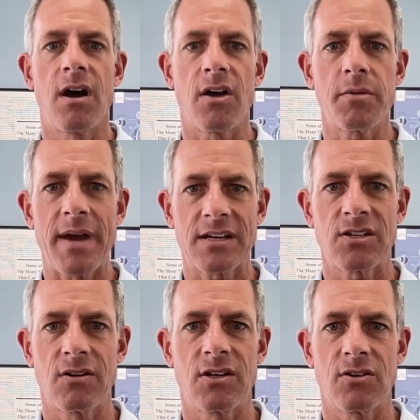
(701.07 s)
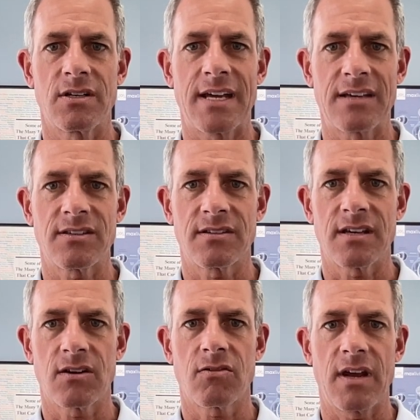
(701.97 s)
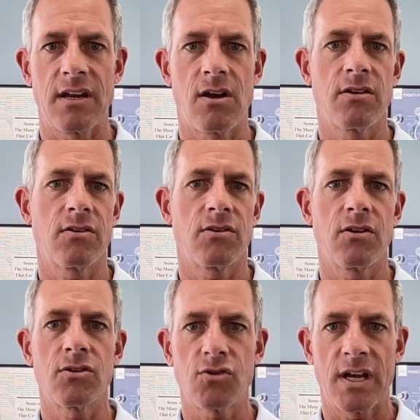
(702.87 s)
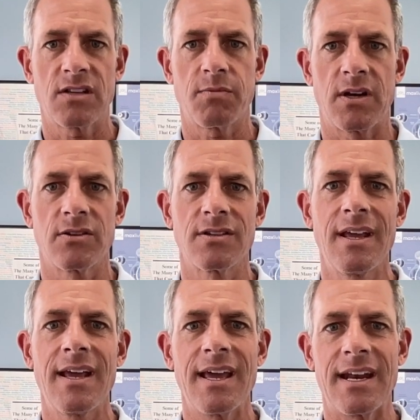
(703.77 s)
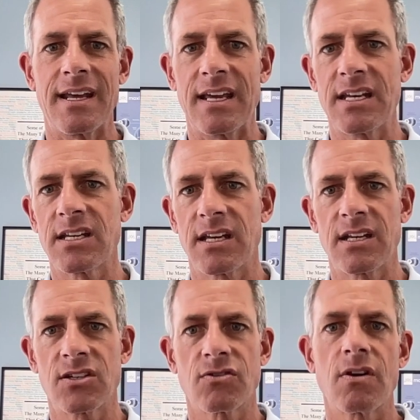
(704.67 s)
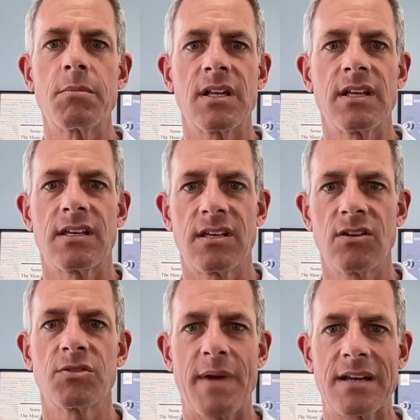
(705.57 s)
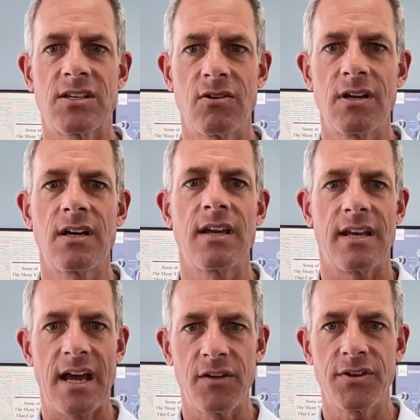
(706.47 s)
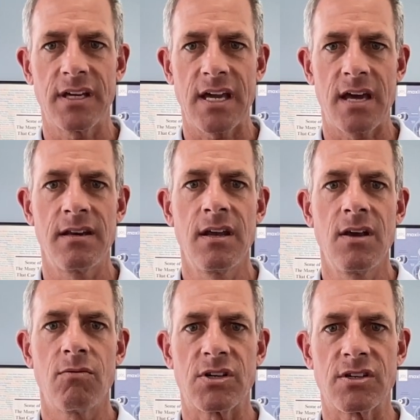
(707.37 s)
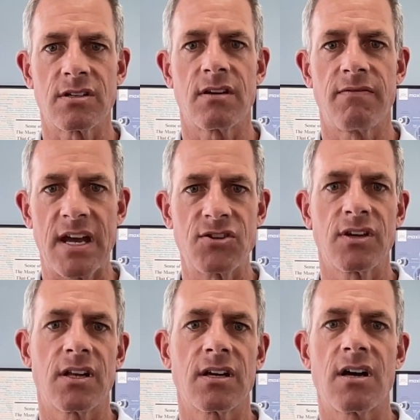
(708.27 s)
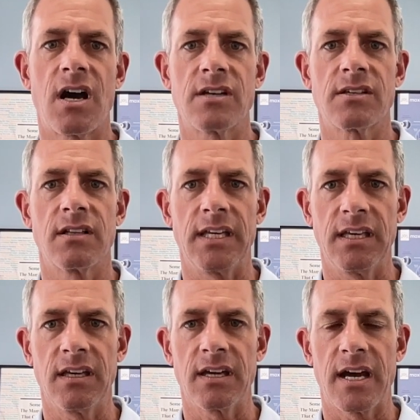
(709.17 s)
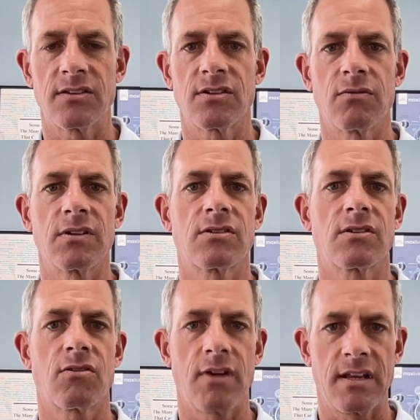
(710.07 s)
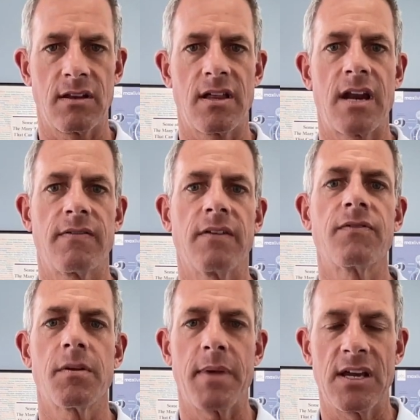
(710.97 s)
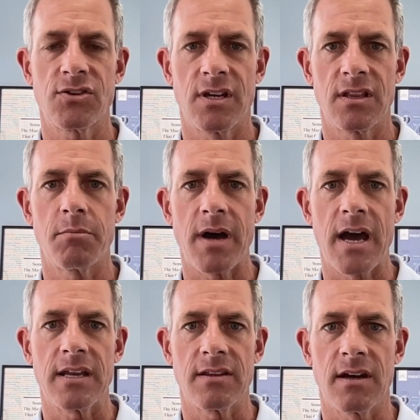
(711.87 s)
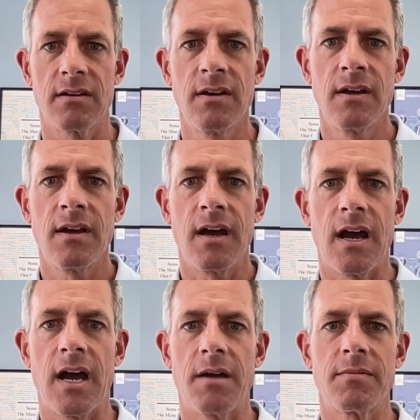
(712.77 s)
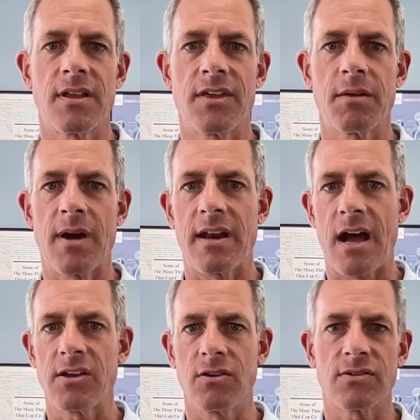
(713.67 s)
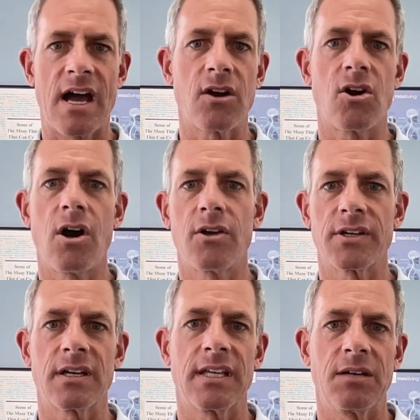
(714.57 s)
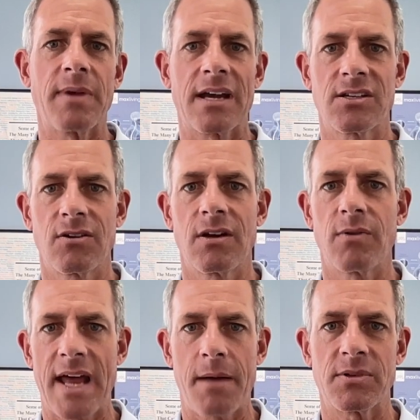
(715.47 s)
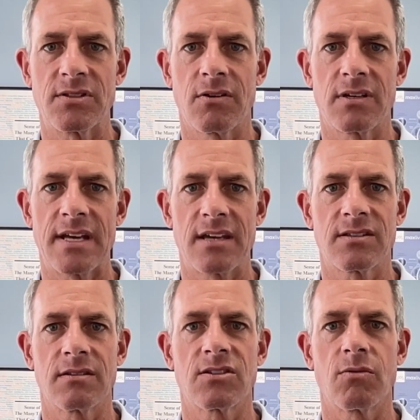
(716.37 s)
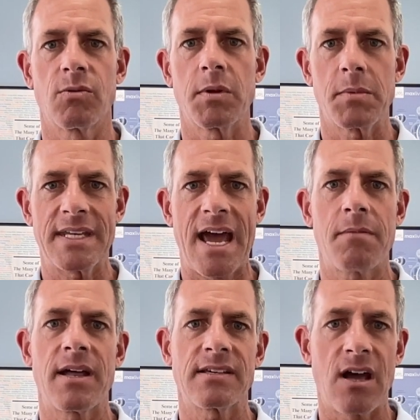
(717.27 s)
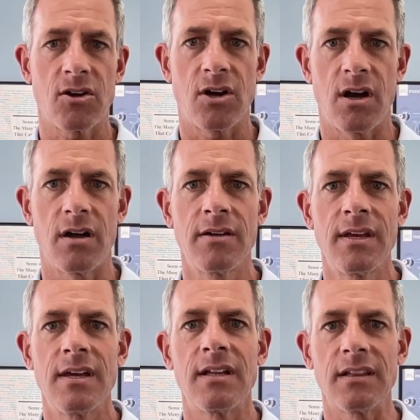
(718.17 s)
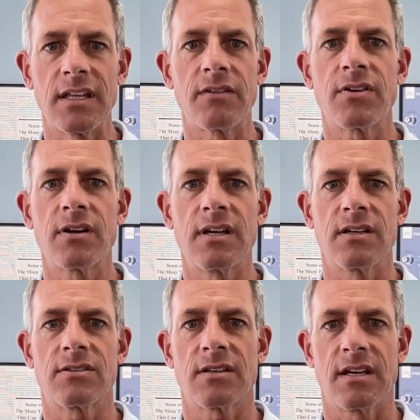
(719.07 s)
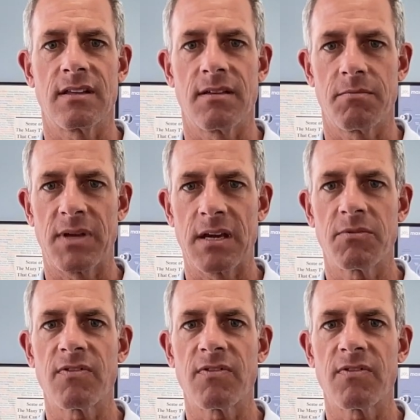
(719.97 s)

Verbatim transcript: all the bacteria in your intestines that create all your neurotransmitters, and it ind- indiscriminately kills bacteria and healthy gut, which is eventually going to cause a leaky gut. So we create a lot of inflammation in the body there. Uh, think about you use alcohol to clean bacteria. What happens to your intestines? So when we metabolize alcohol, liver is it, it becomes